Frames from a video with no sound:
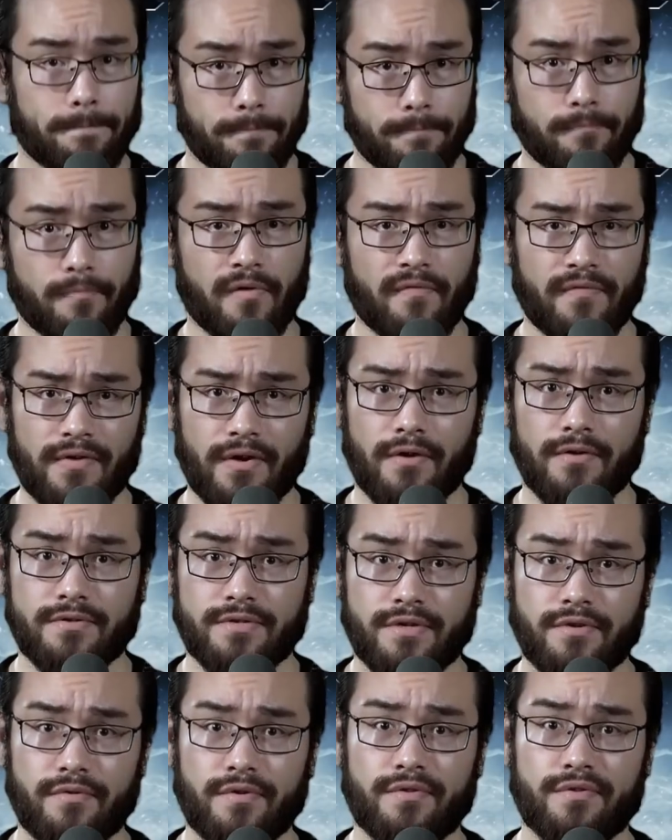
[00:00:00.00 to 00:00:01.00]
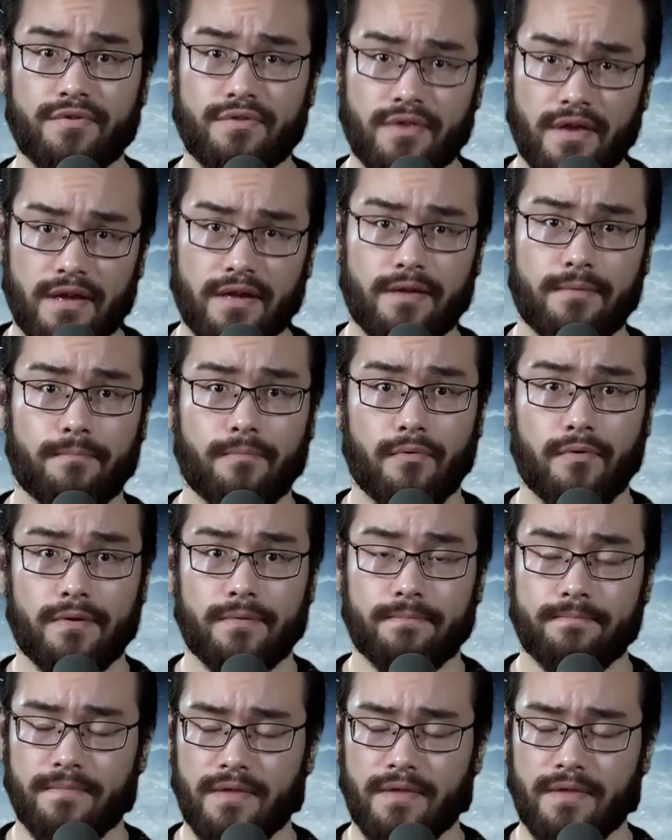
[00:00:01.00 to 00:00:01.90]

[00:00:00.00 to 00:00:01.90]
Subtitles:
moving on to his second point